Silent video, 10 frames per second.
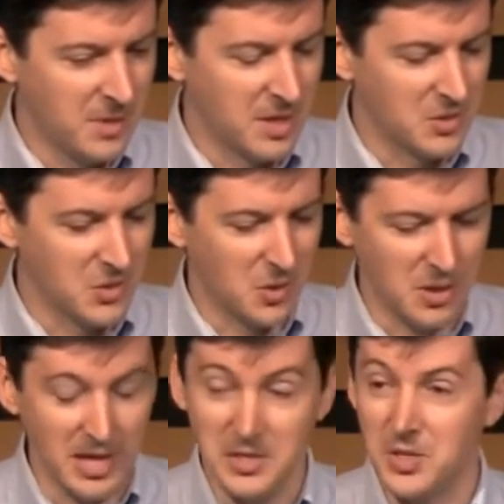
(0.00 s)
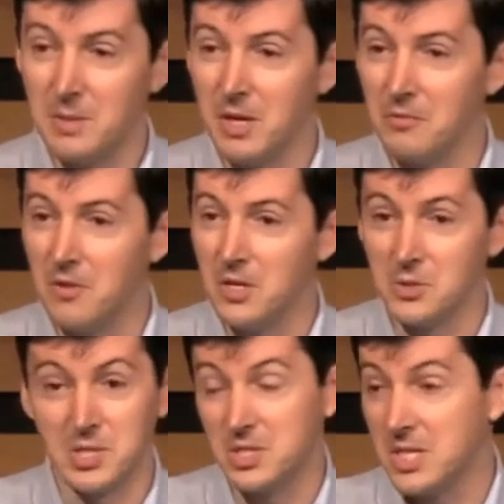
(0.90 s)
And so uh, that's how you make a
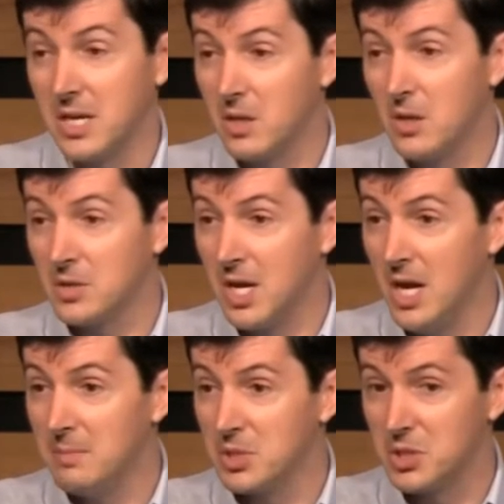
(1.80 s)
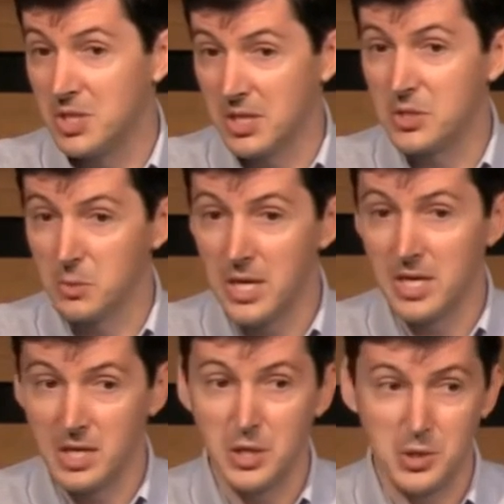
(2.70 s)
fossil. It doesn't take long times, it just takes the right
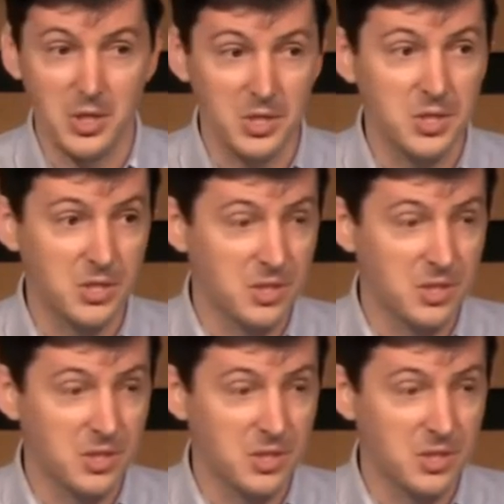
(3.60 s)
conditions.